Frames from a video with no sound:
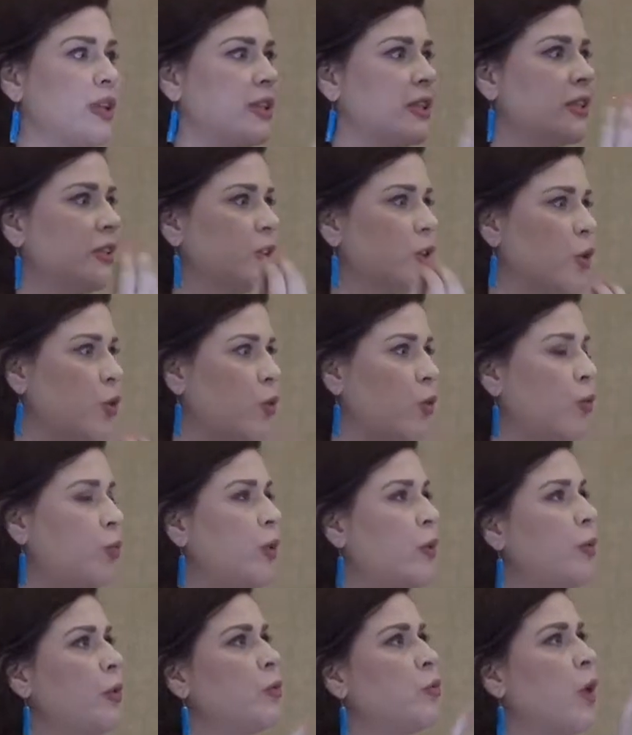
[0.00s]
So we
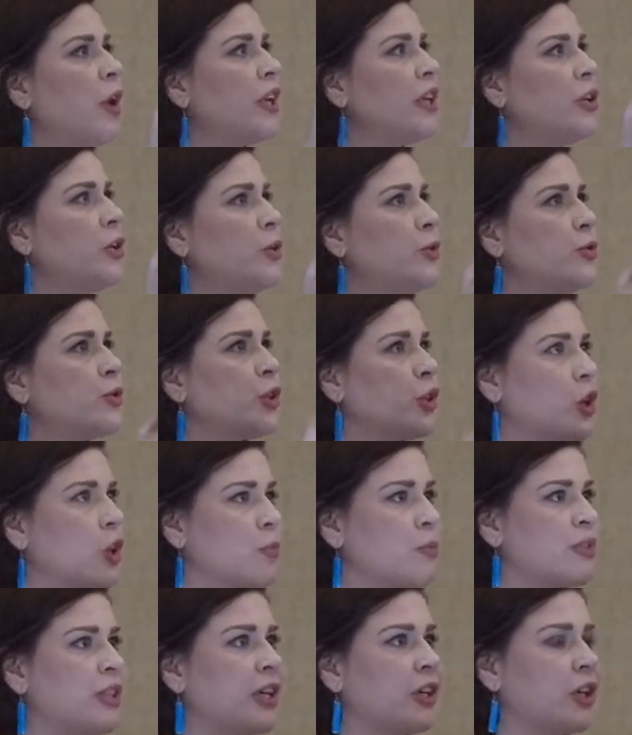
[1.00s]
would want to use
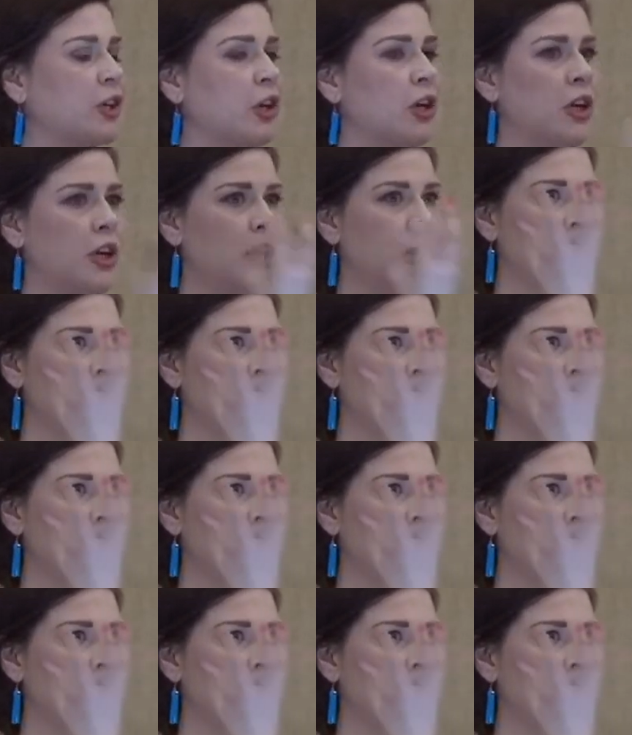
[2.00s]
herbs that are